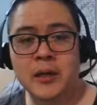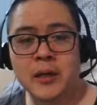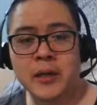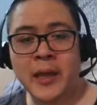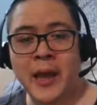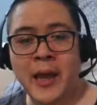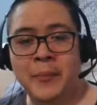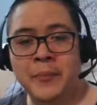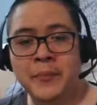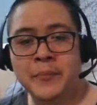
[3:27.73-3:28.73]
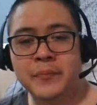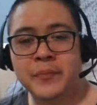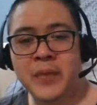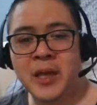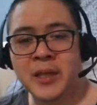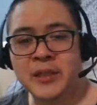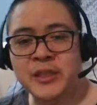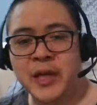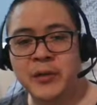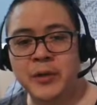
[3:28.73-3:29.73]
game in
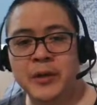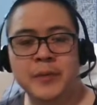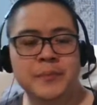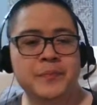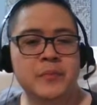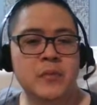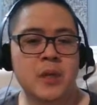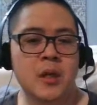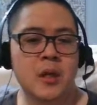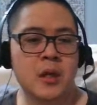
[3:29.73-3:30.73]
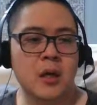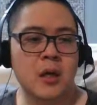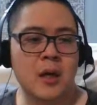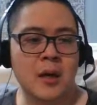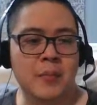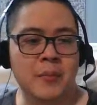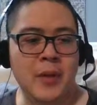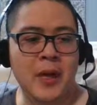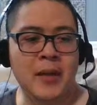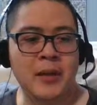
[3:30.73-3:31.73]
general.
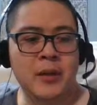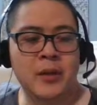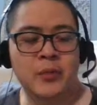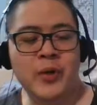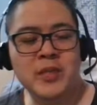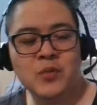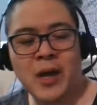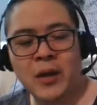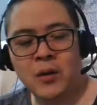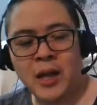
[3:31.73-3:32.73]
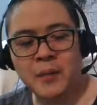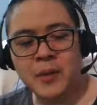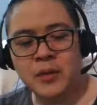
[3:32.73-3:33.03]
And the reason why I don't like Blood